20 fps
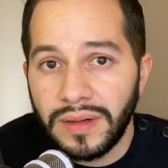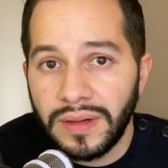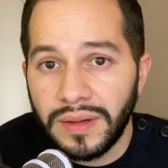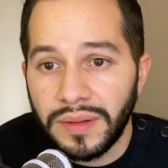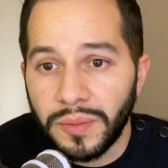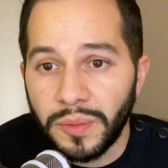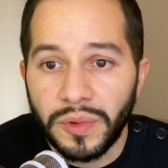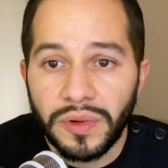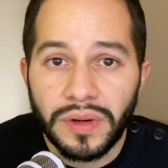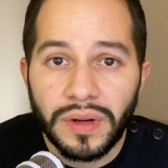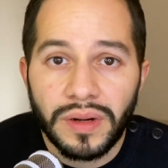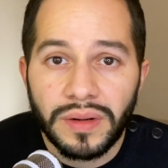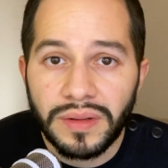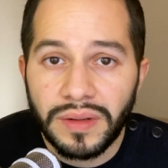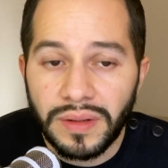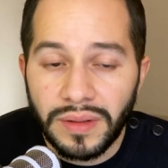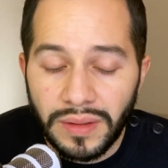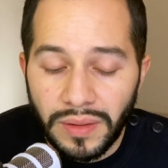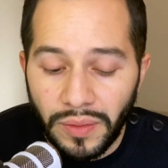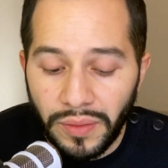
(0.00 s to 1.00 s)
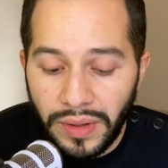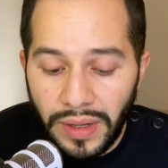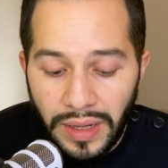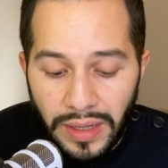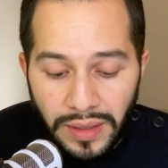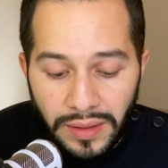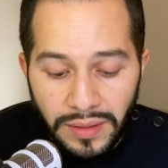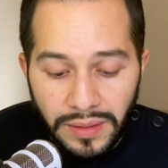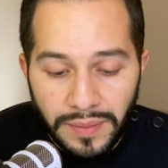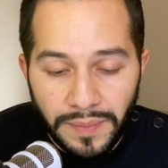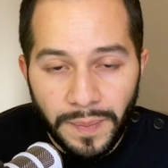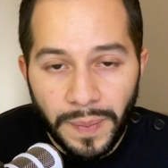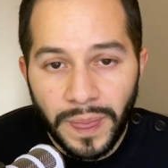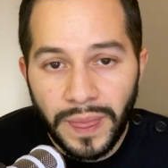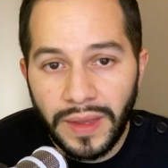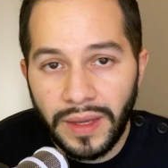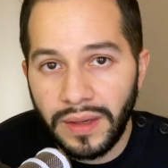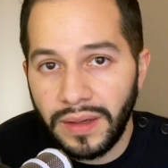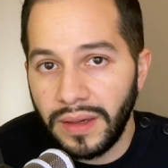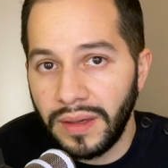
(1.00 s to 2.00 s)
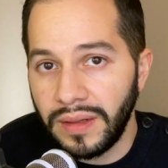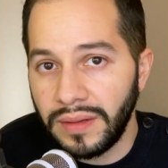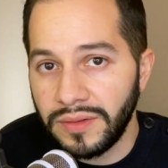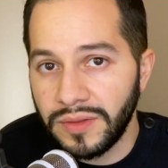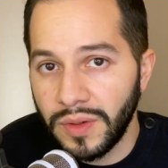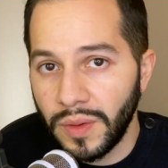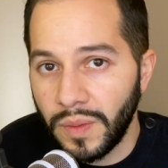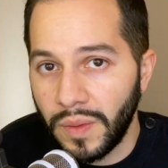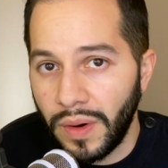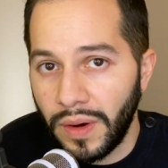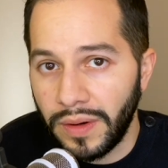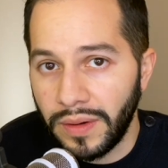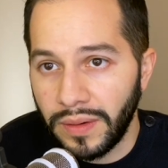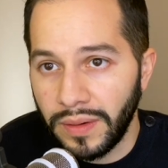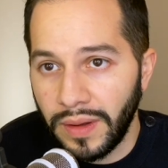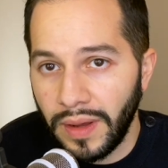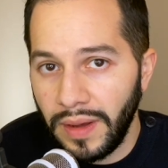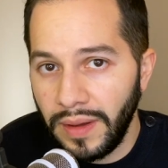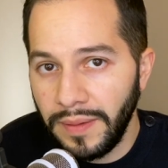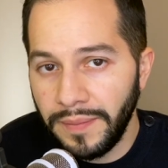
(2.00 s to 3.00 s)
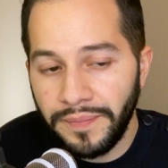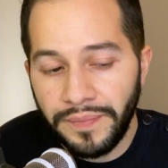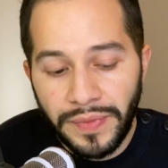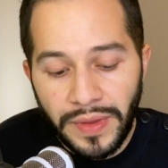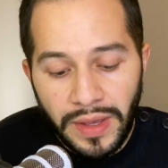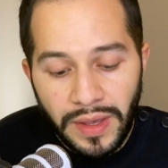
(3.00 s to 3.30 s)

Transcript: where are they located, and so on. Okay.